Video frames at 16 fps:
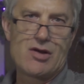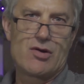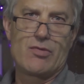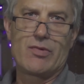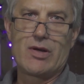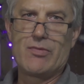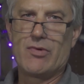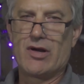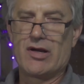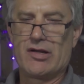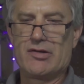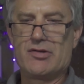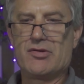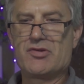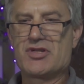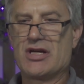or we want to
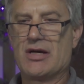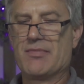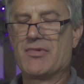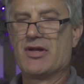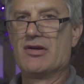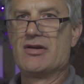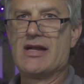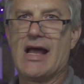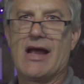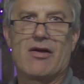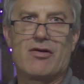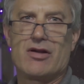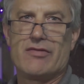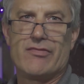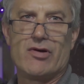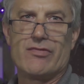do something
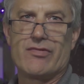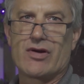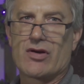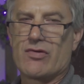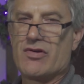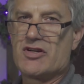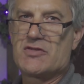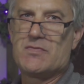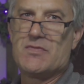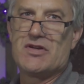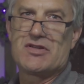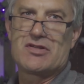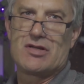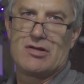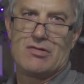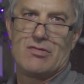decorative over
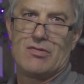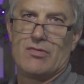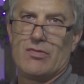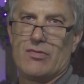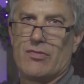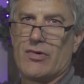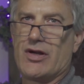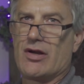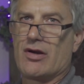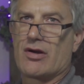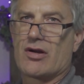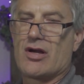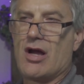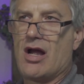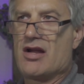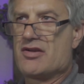Christmas and we are
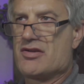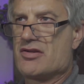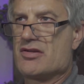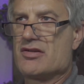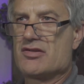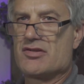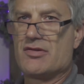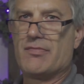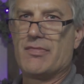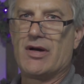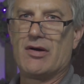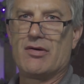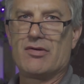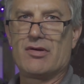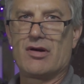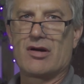conscious
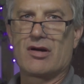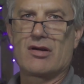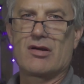about our